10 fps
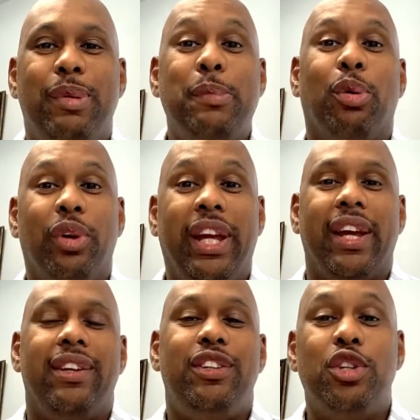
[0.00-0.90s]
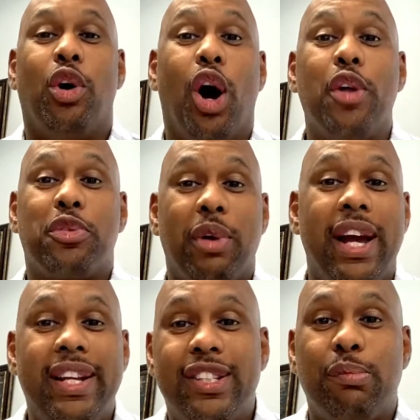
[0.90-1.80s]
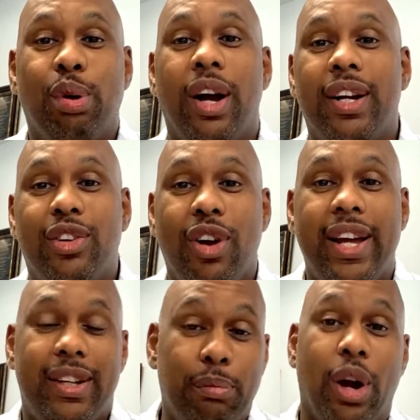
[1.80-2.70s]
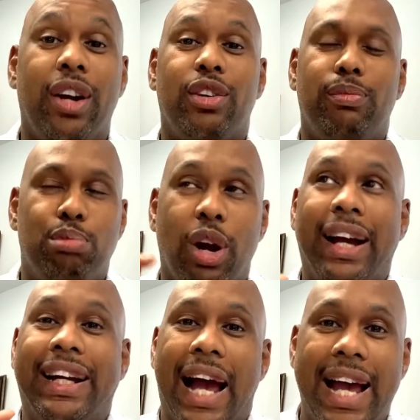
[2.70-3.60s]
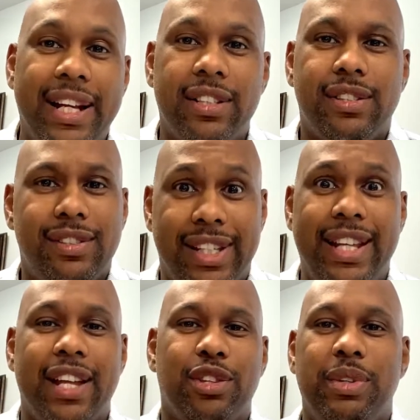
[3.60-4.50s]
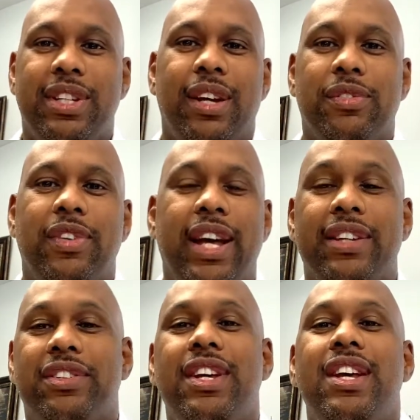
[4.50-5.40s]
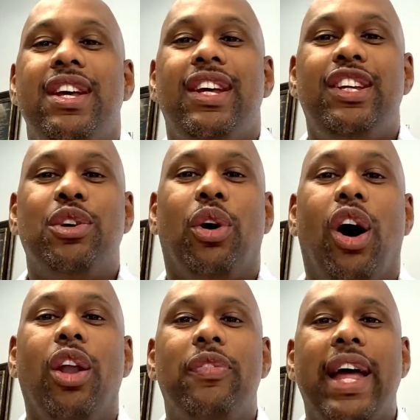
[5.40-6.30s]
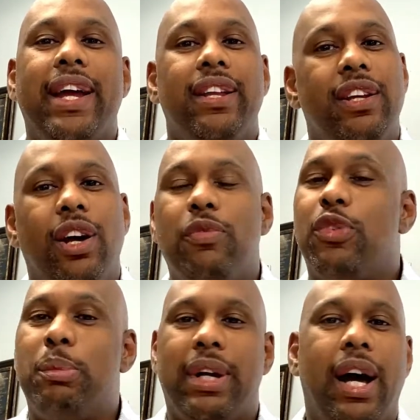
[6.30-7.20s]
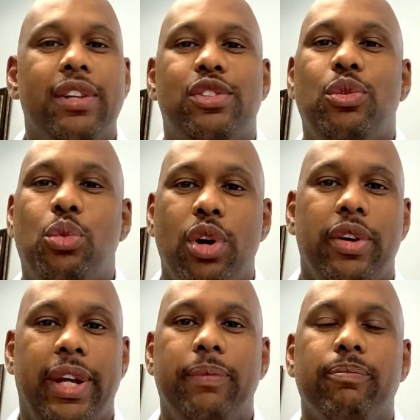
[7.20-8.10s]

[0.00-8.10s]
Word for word: people get, you know, arthritis, bronchi bron bronchitis, say that three times fast. You know, all of that can come from constant worry.